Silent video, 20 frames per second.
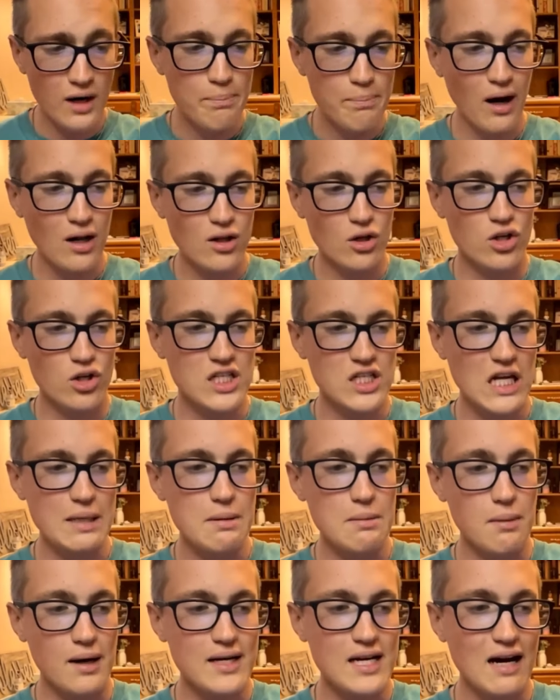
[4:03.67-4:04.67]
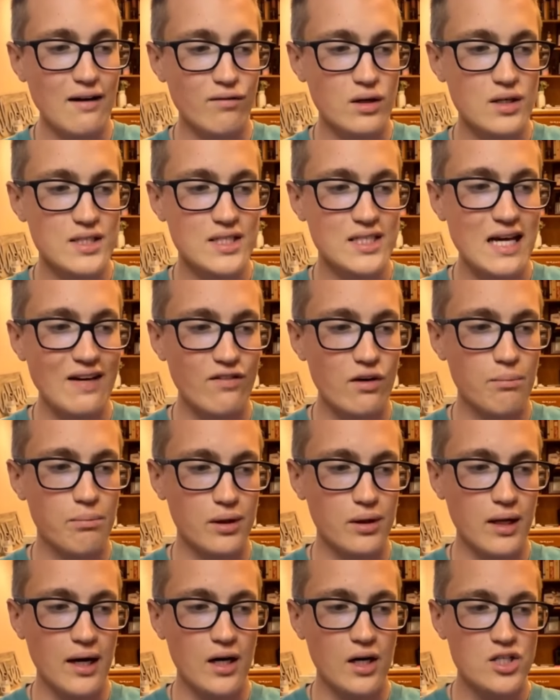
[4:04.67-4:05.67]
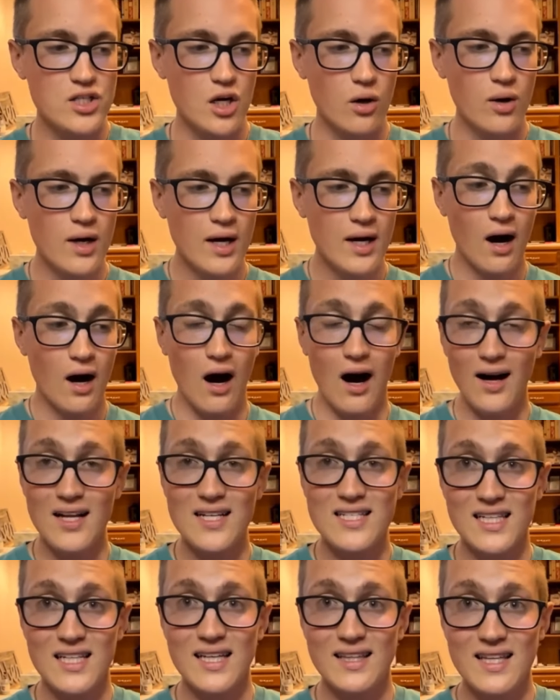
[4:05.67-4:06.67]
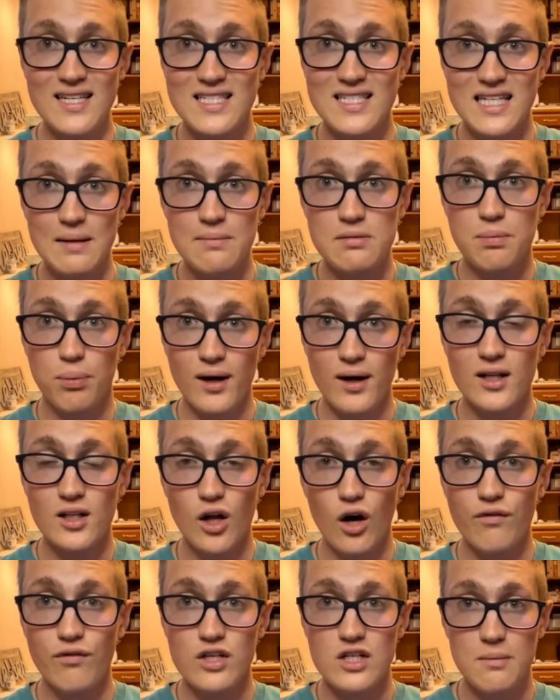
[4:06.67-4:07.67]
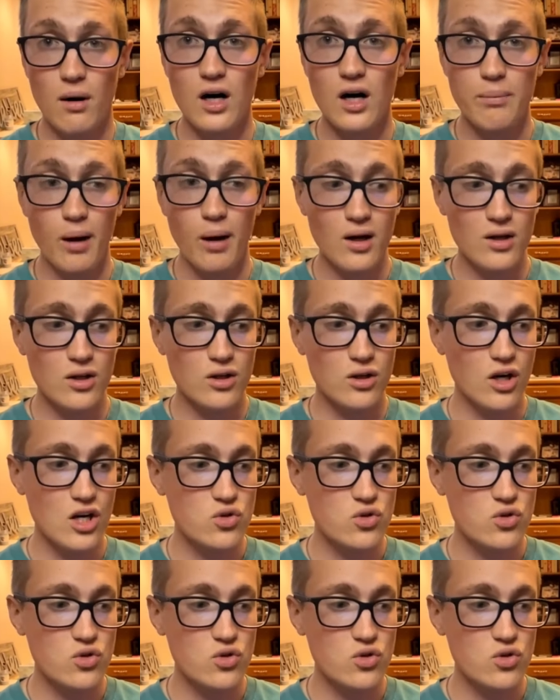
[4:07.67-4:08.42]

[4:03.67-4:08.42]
Butler is going to be my number 7 player. So honestly, this seems pretty low for Jamari Butler as